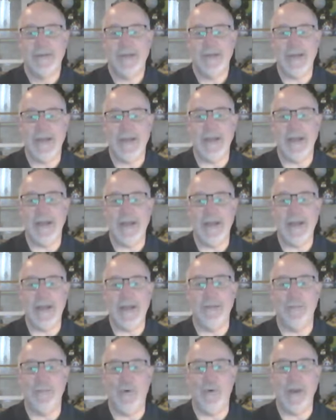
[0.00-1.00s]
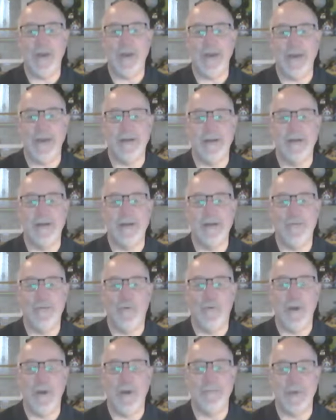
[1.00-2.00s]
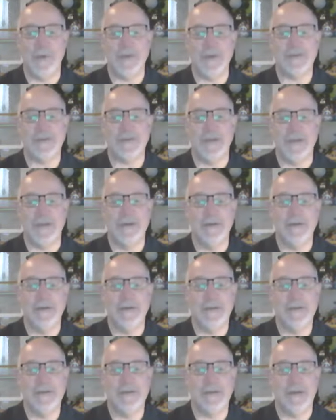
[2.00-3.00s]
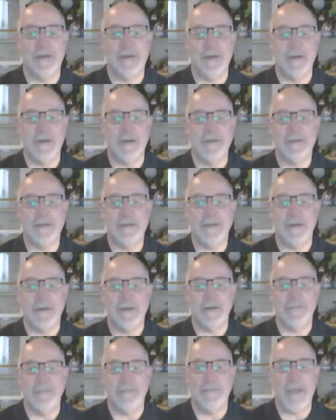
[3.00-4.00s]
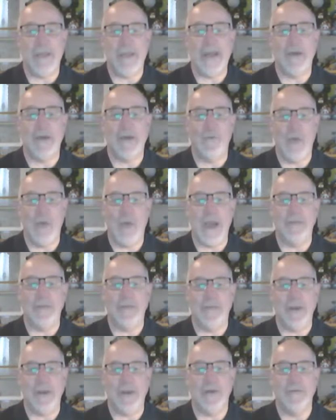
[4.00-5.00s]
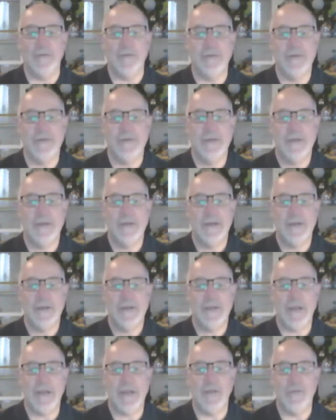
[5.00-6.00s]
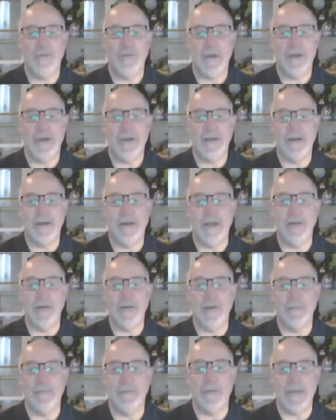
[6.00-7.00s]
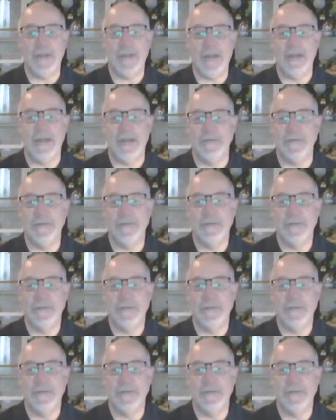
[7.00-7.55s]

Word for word: He He appointed one person to to make a way for you that you wouldn't that you could believe